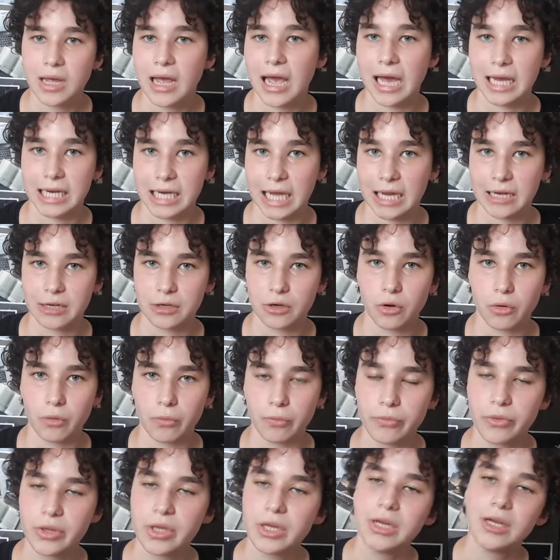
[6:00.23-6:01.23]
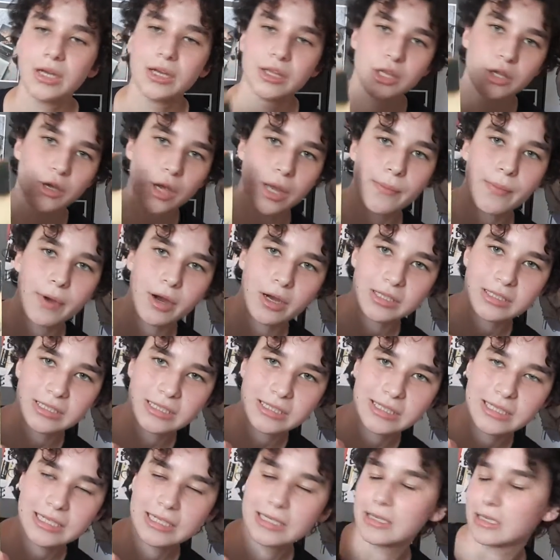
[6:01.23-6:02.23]
and I don't. So I bought it
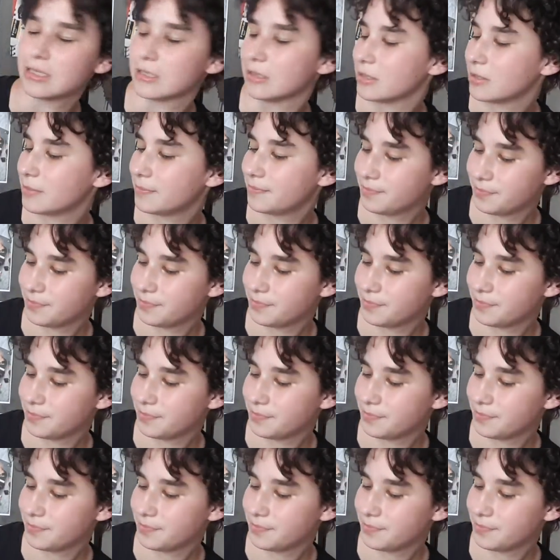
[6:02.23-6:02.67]
in English,